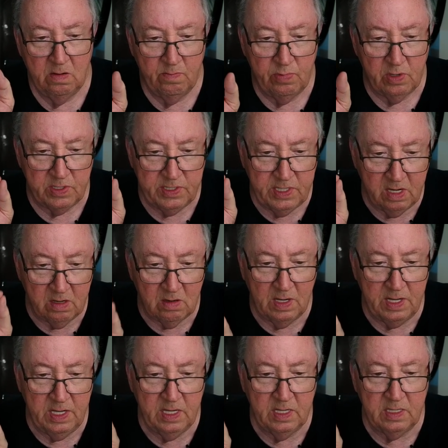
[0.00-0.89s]

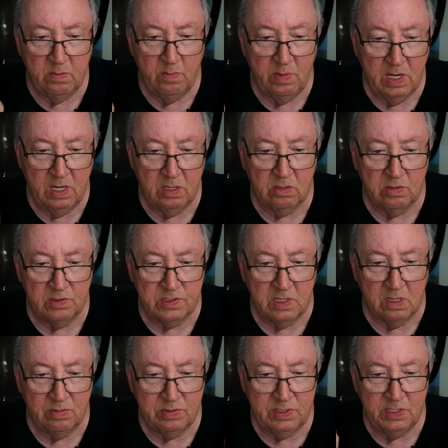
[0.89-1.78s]
particularly in the medical
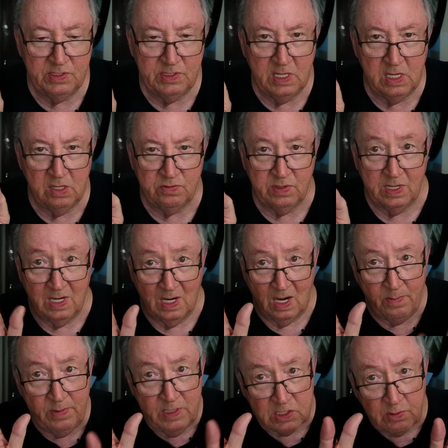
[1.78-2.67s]
services industry.
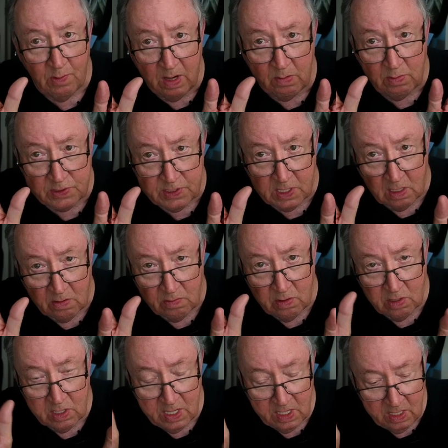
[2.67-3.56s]
Let me explain myself,
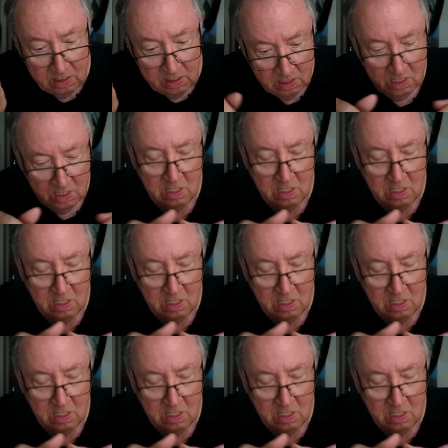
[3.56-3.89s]
okay?